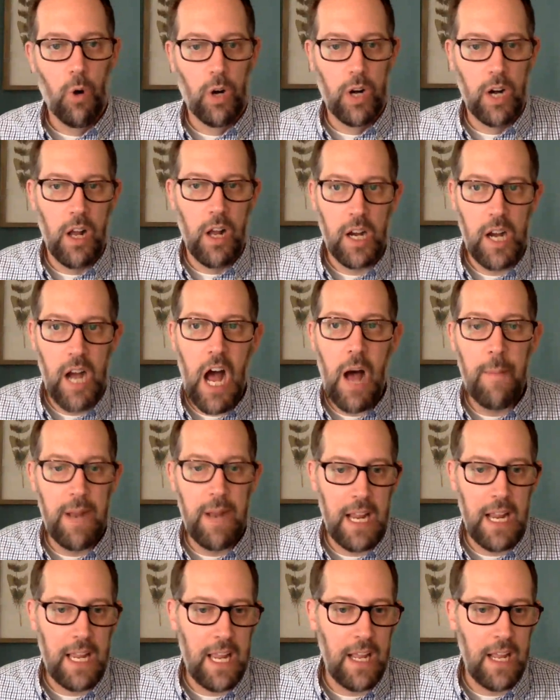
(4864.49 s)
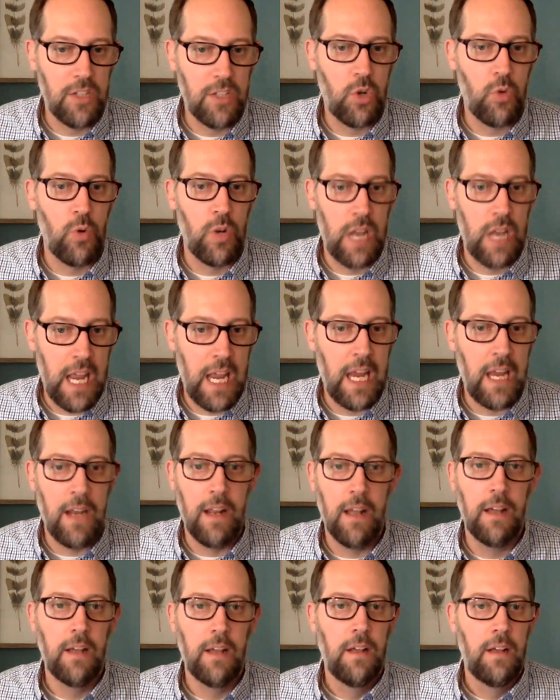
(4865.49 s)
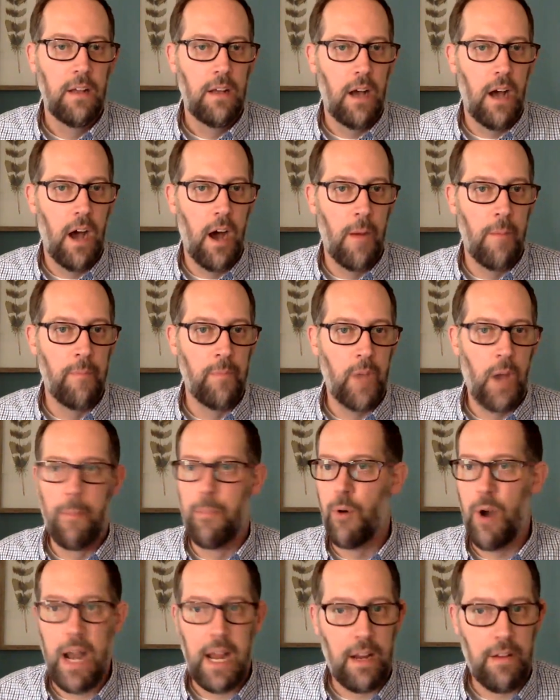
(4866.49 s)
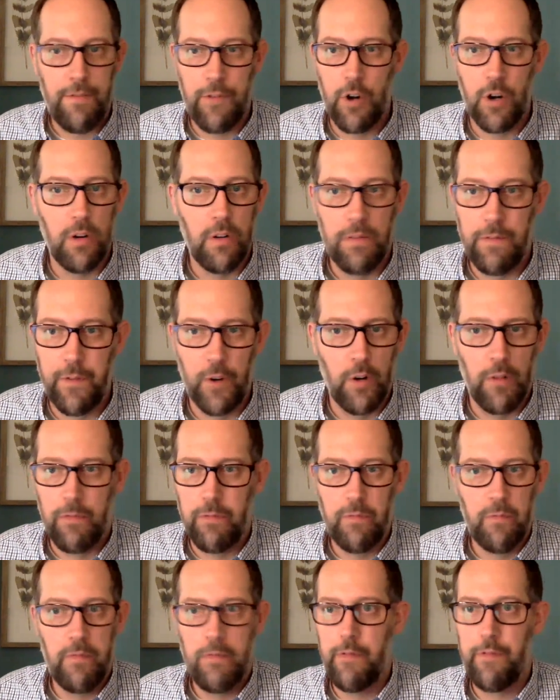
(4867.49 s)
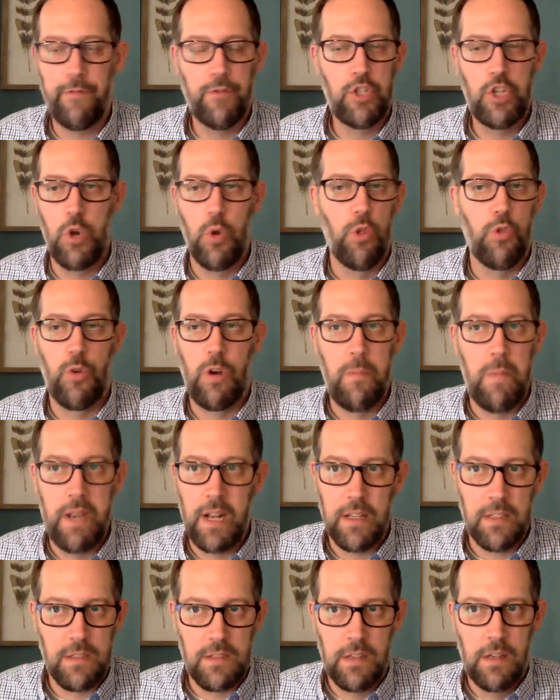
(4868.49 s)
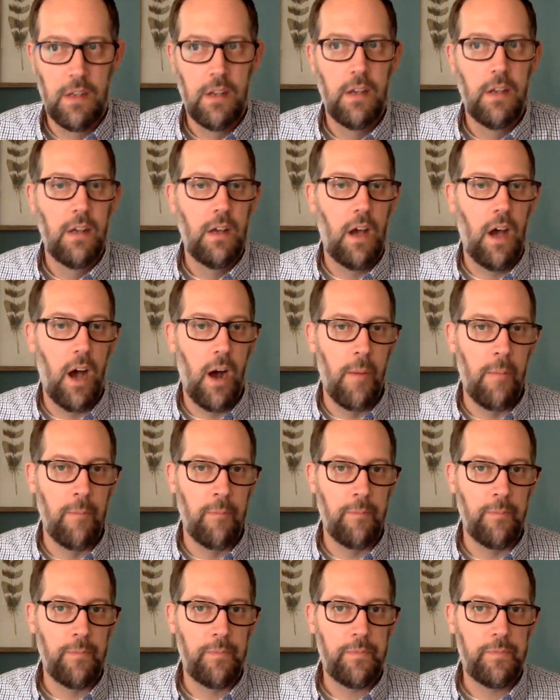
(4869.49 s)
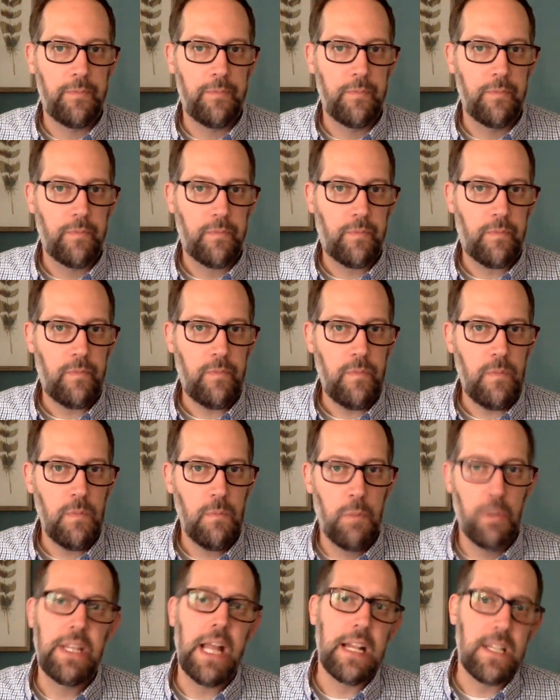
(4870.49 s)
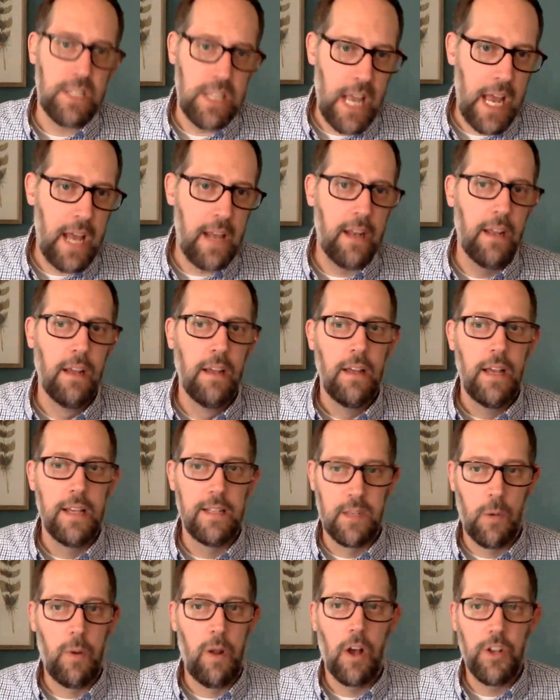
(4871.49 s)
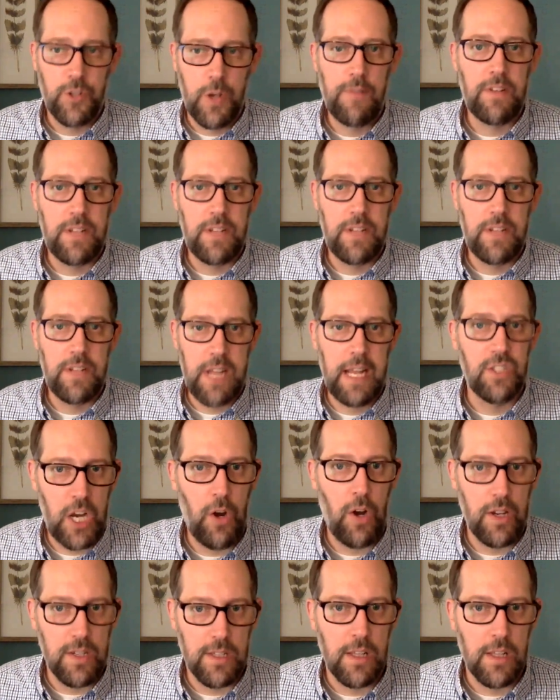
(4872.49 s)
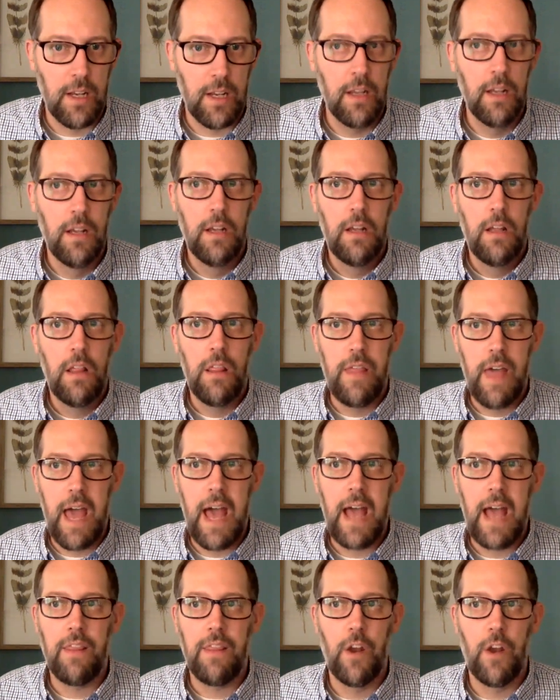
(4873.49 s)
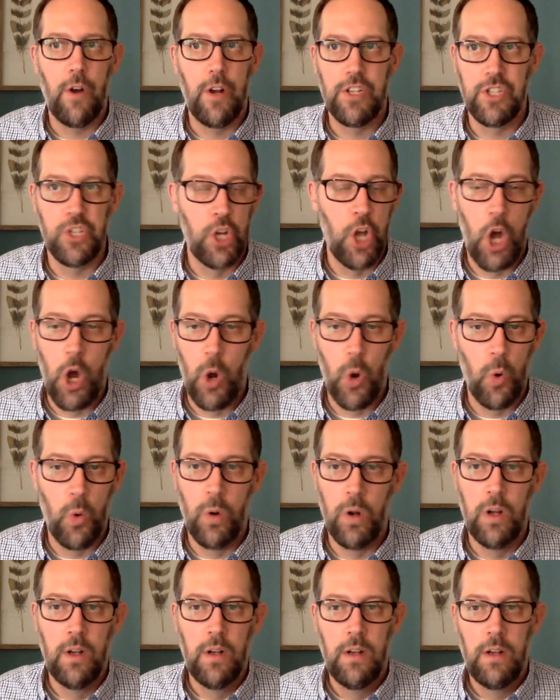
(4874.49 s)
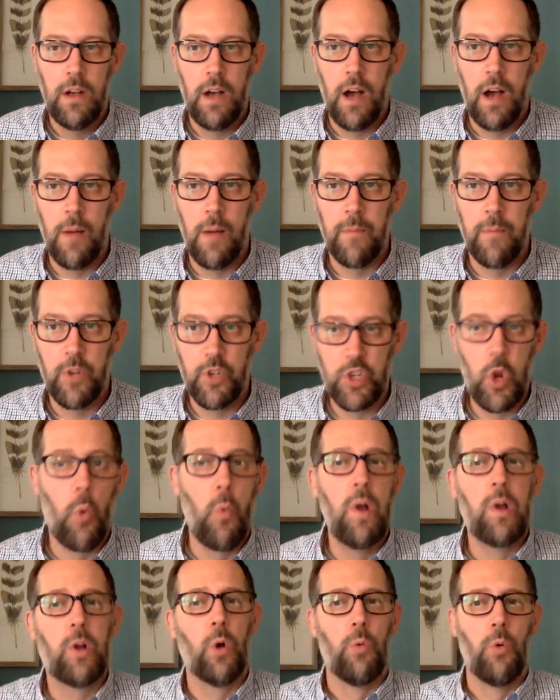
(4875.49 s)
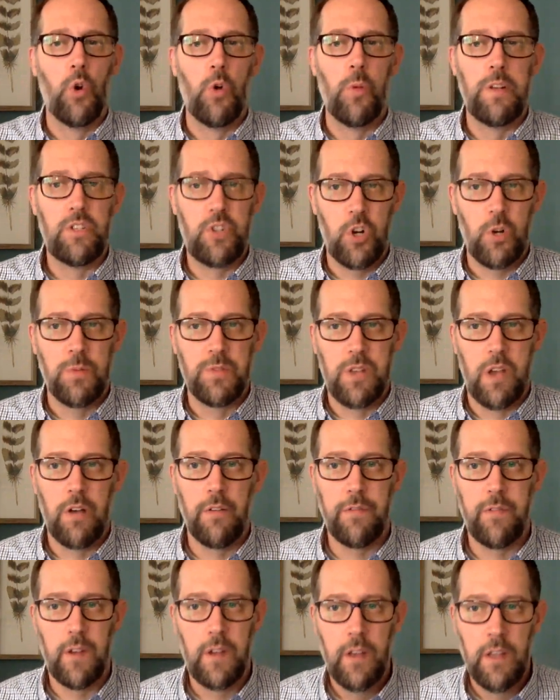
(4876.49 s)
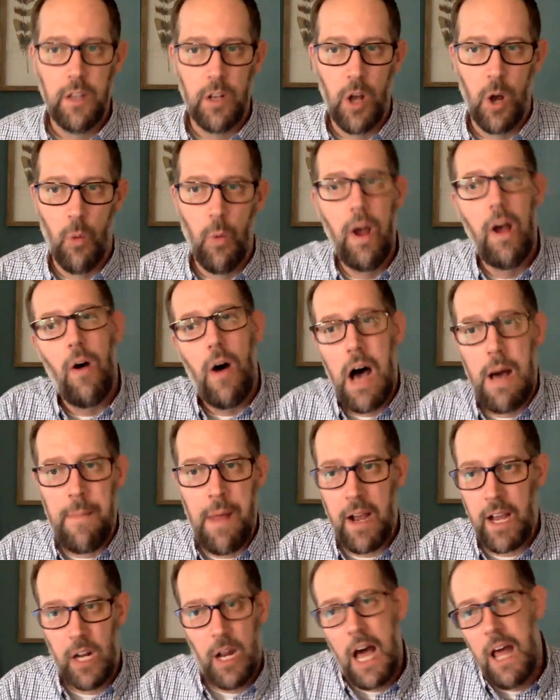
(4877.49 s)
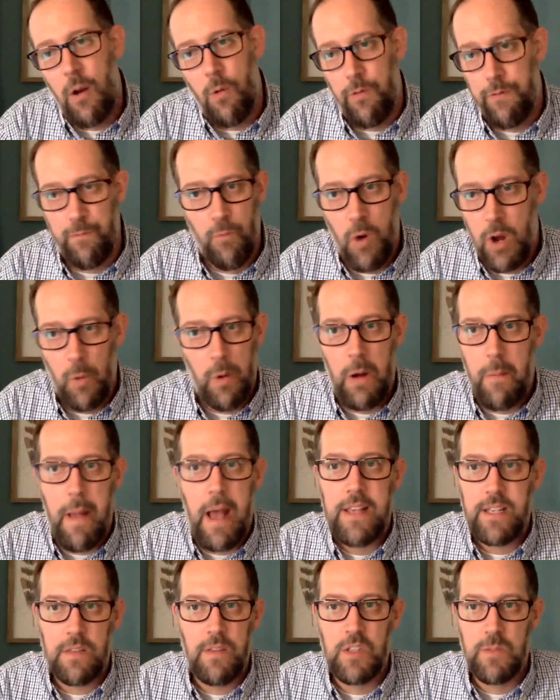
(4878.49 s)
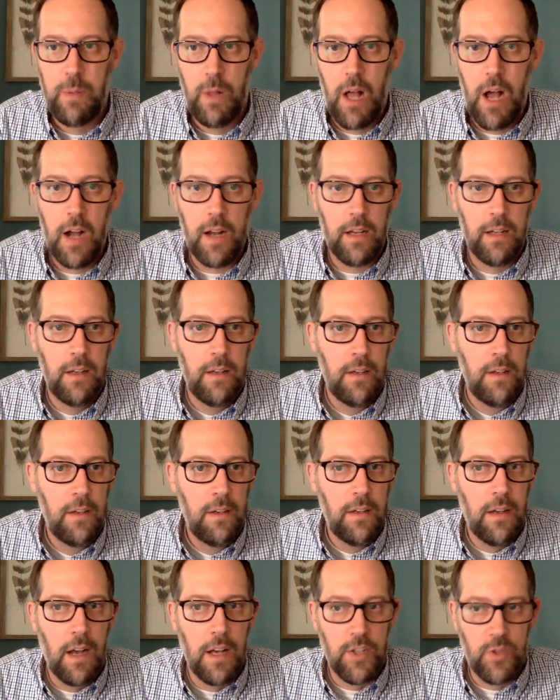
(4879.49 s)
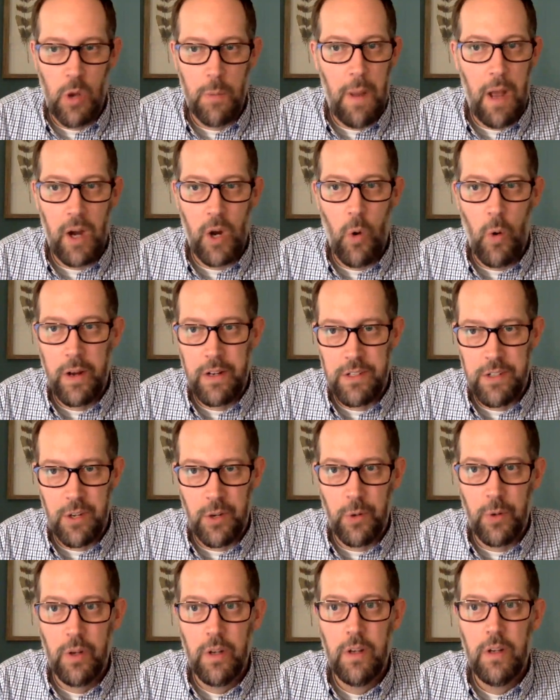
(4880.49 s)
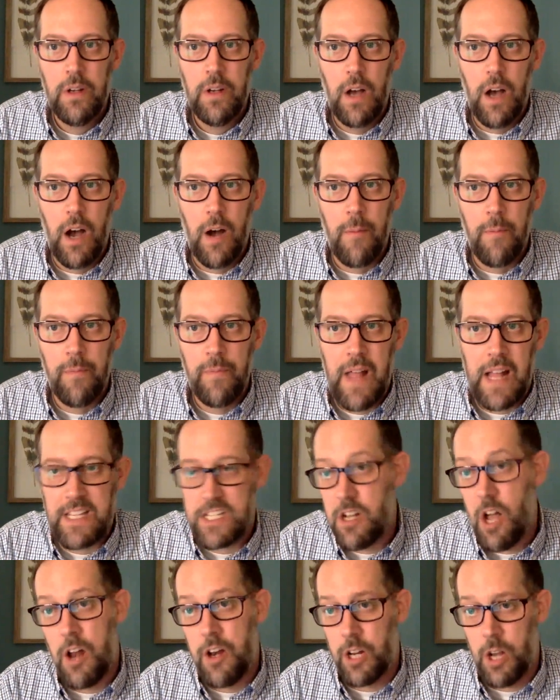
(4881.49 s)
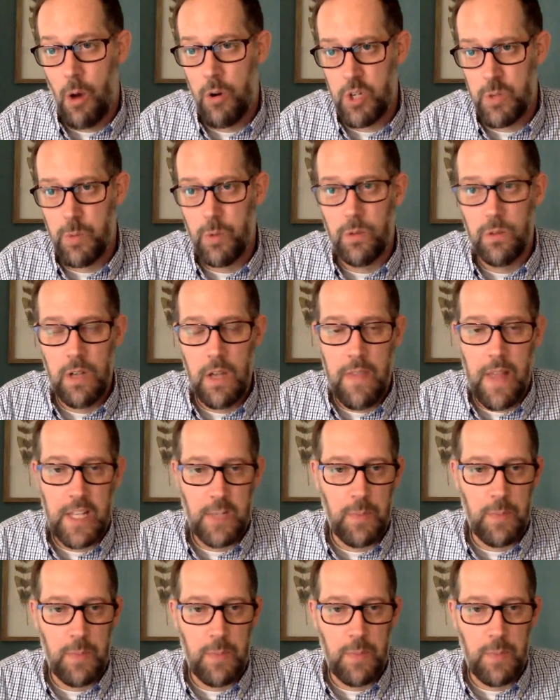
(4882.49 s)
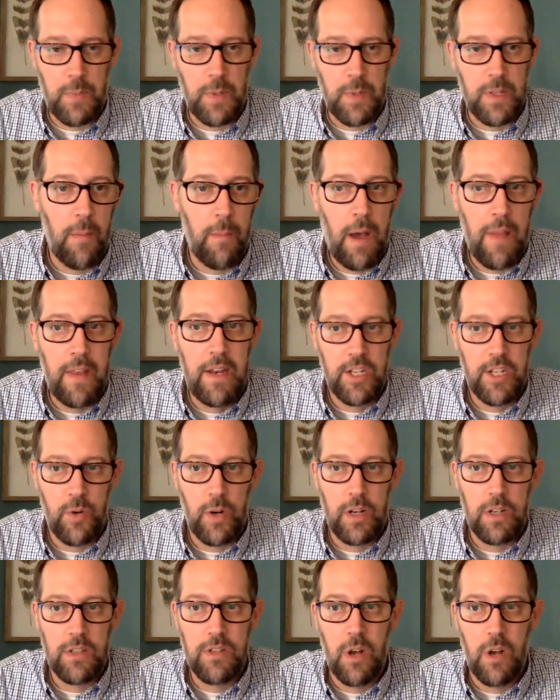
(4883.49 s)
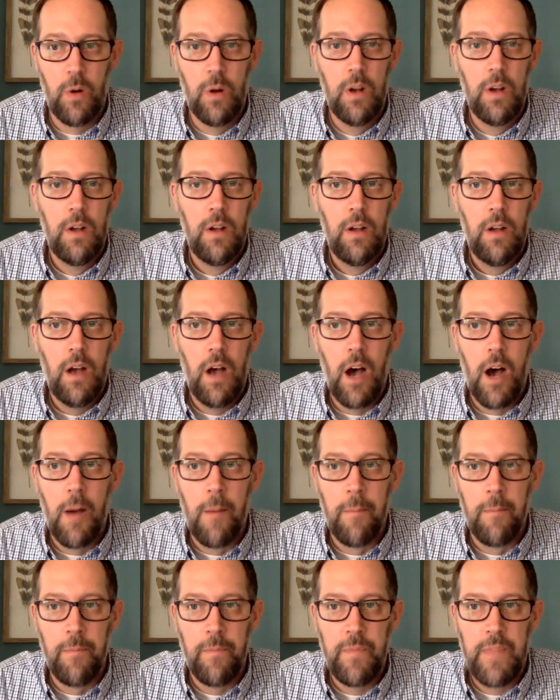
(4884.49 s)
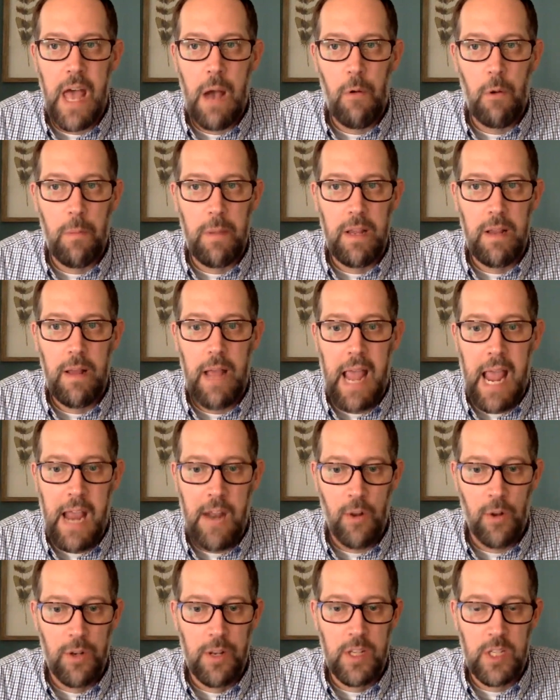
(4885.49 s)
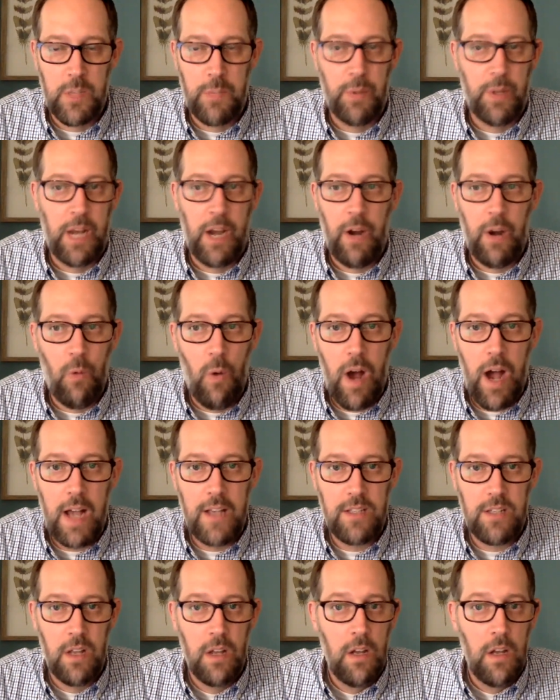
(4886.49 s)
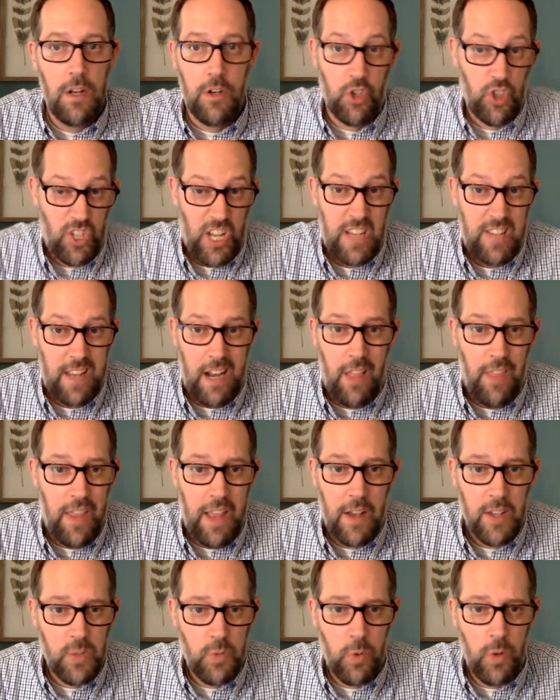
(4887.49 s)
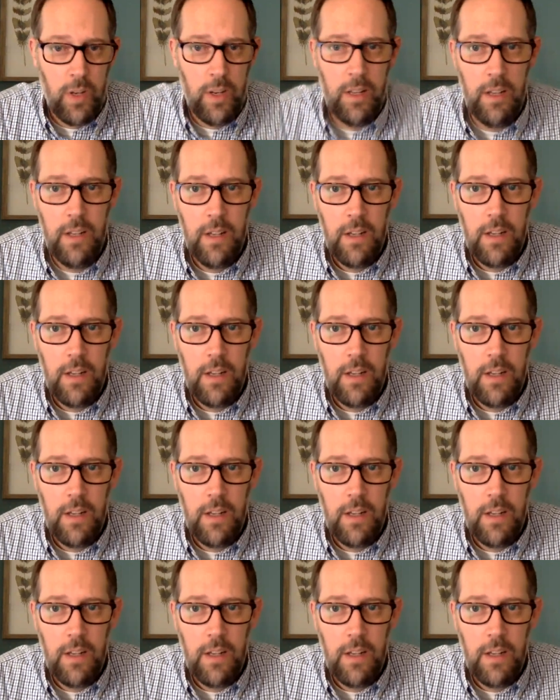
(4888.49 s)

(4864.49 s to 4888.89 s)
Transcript: We're going to accommodate kids who need a break for 2-3 minutes. But that said, is that we also have to take it seriously that there is there's no wiggle room in terms of, well, I don't want to wear a mask this block, so I'm not going to. That's non-negotiable, and that's been set up by the district. So that would be handled disciplinary wise, just as anything else would.